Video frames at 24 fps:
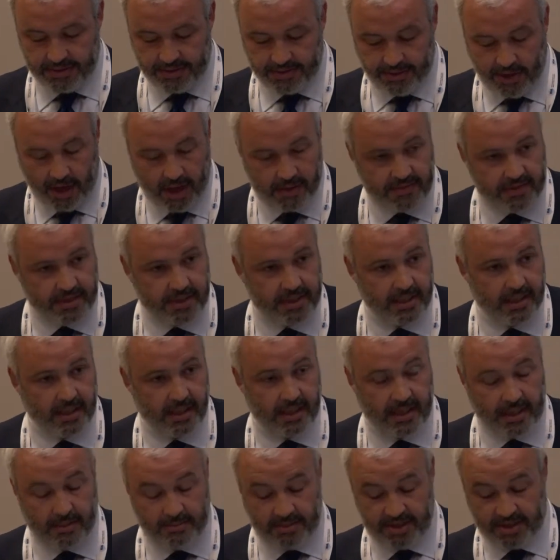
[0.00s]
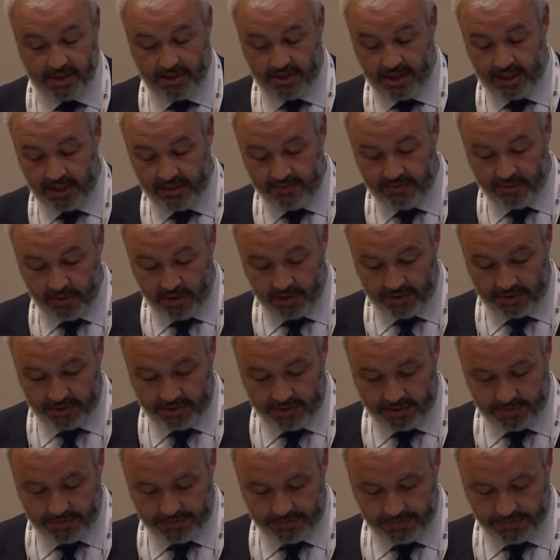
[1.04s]
droughts, and episodic
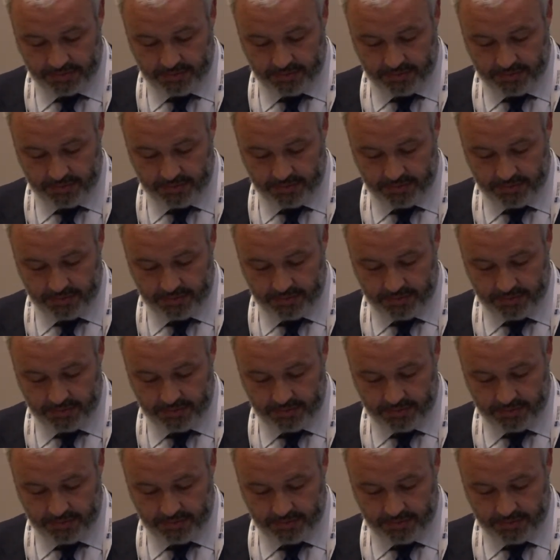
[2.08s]
floods.